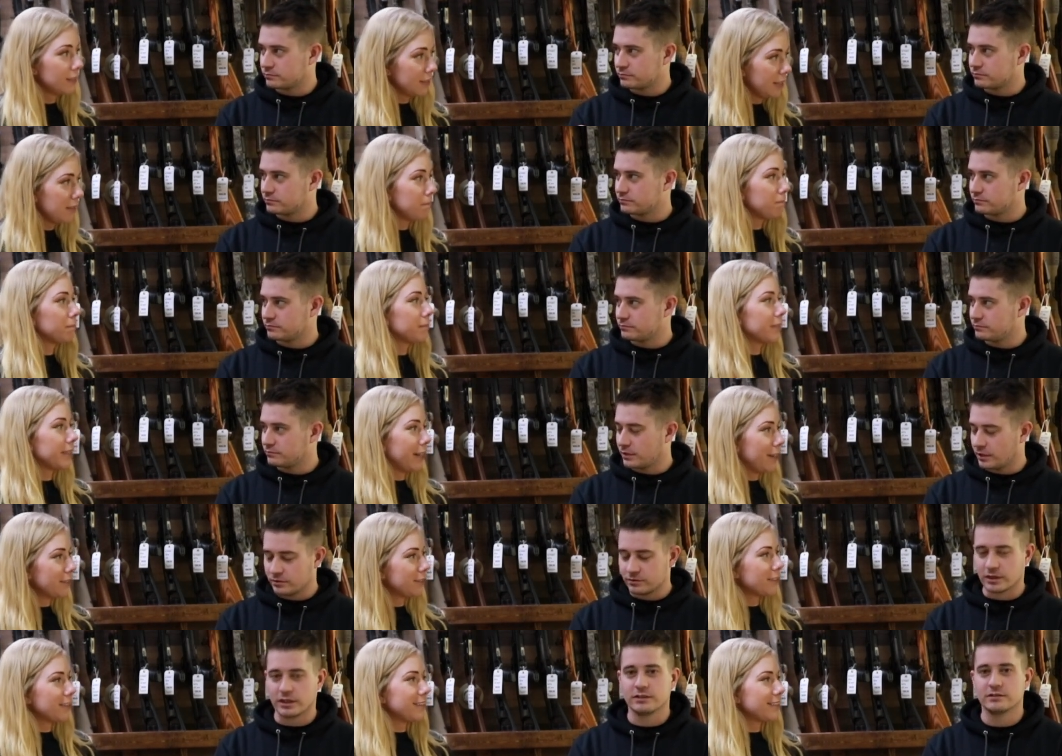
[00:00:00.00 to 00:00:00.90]
Speaker 1: Yep,
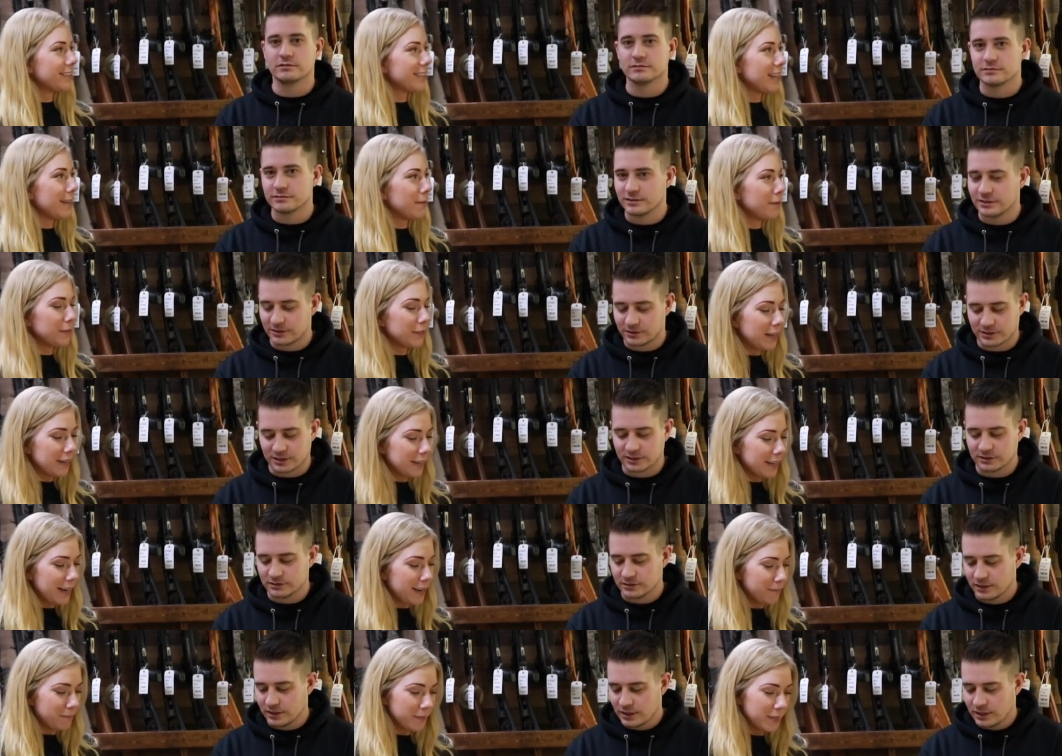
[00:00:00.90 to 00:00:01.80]
Garrett's okay. Guns and
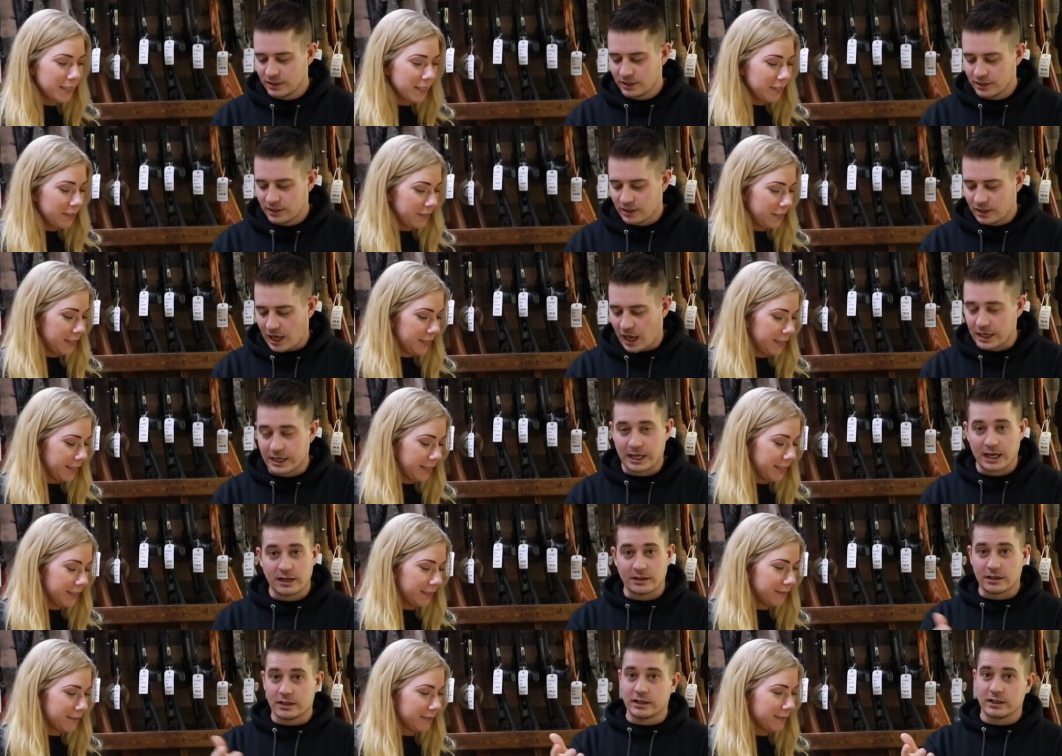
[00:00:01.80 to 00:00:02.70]
Ammo.com. Okay. Can I
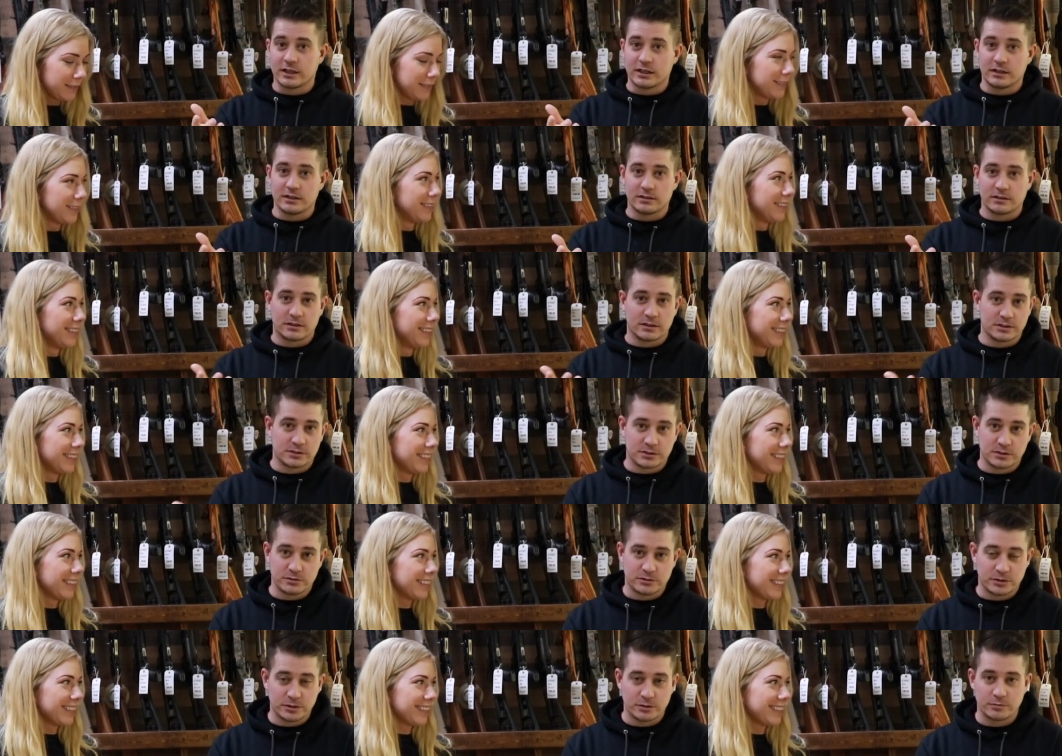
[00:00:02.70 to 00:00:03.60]
can't link it because
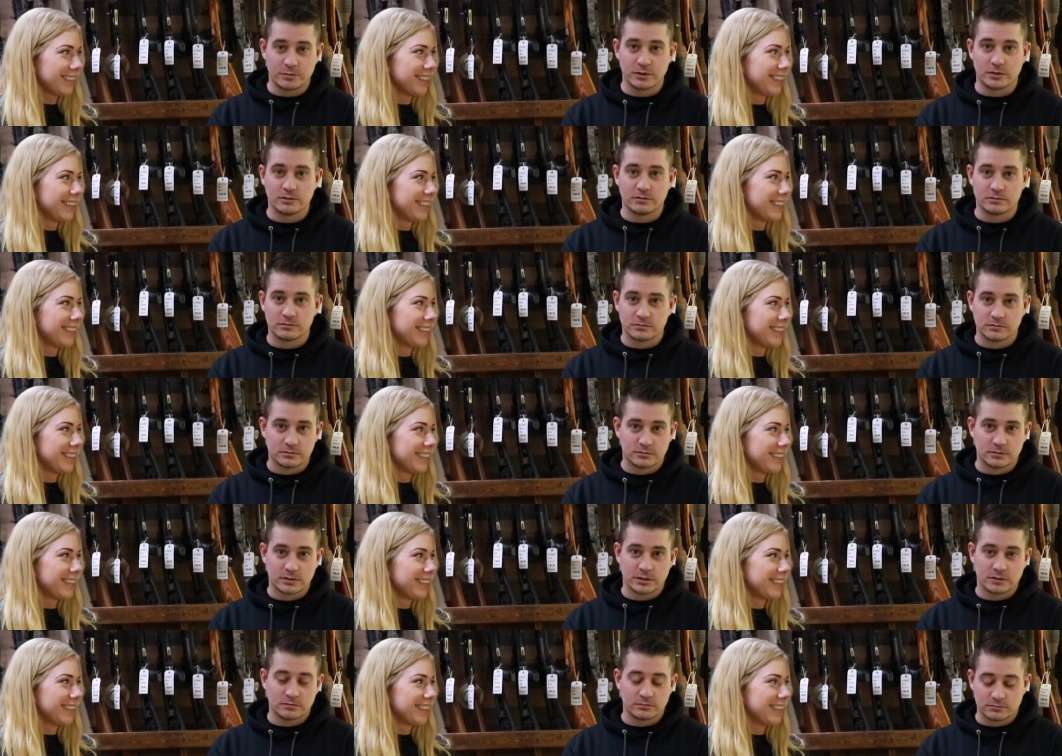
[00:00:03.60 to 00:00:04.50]
YouTube won't.
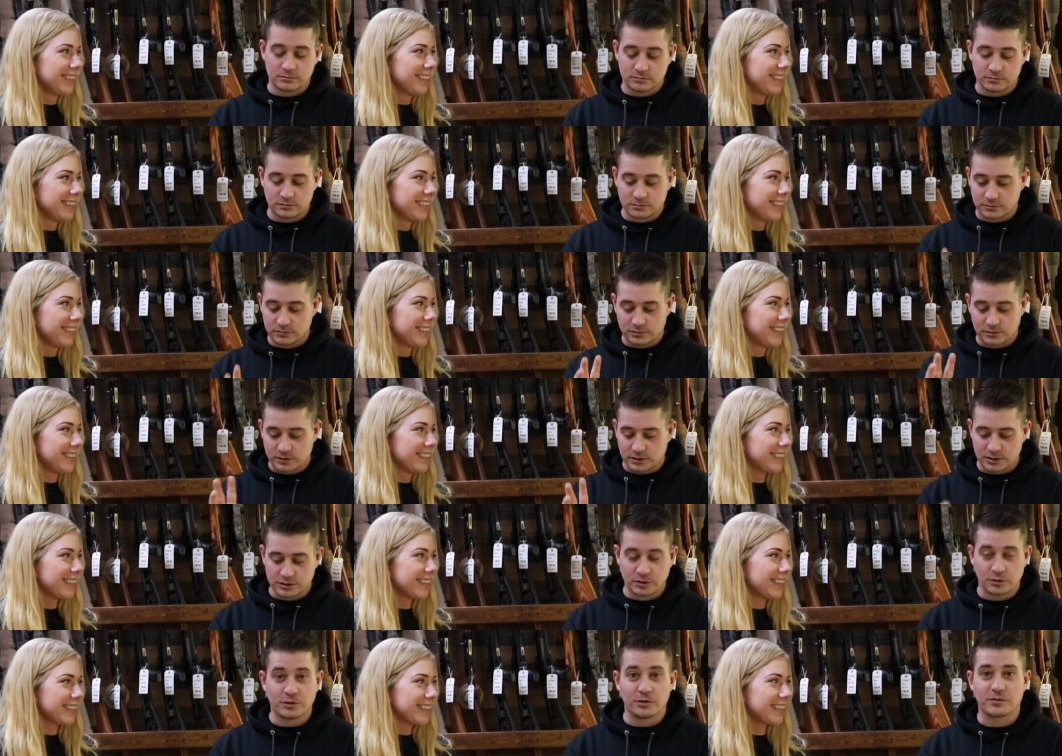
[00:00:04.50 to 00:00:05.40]
Um,
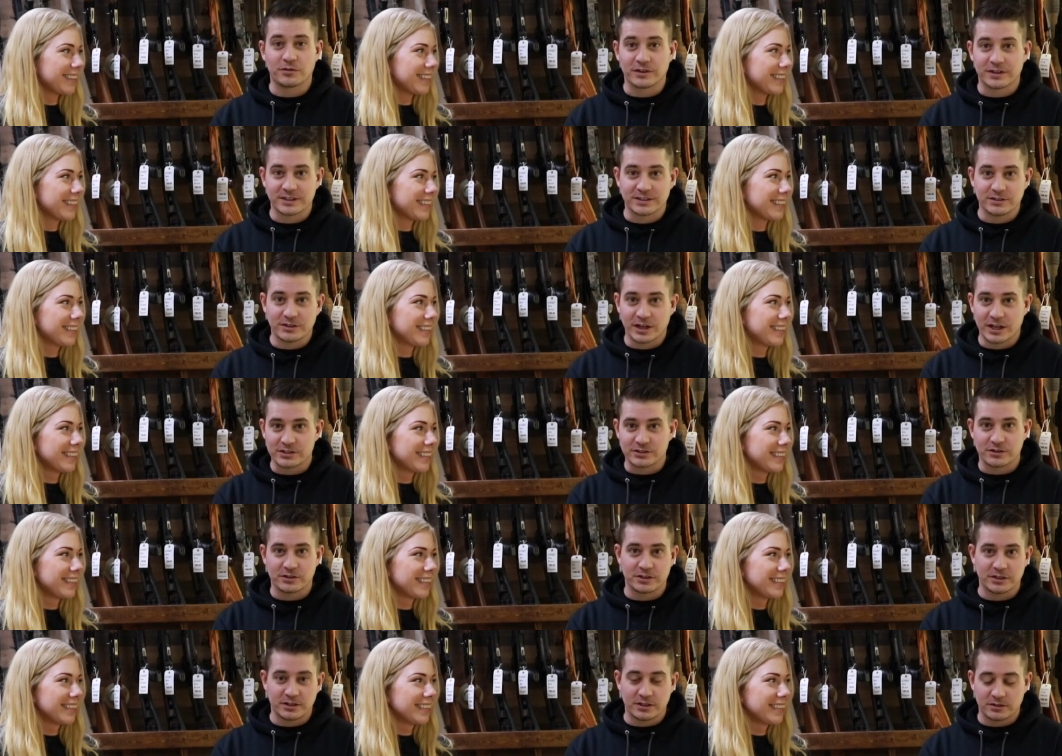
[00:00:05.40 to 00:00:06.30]
it's a whole thing. You guys
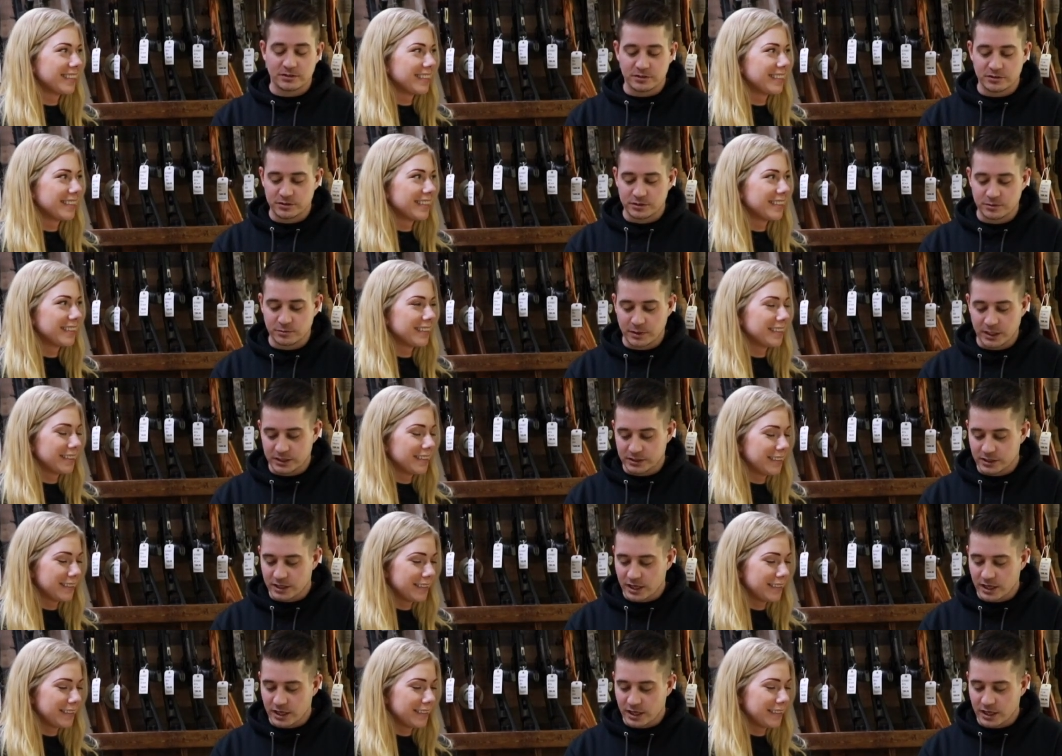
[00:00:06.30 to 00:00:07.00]
already know YouTube hates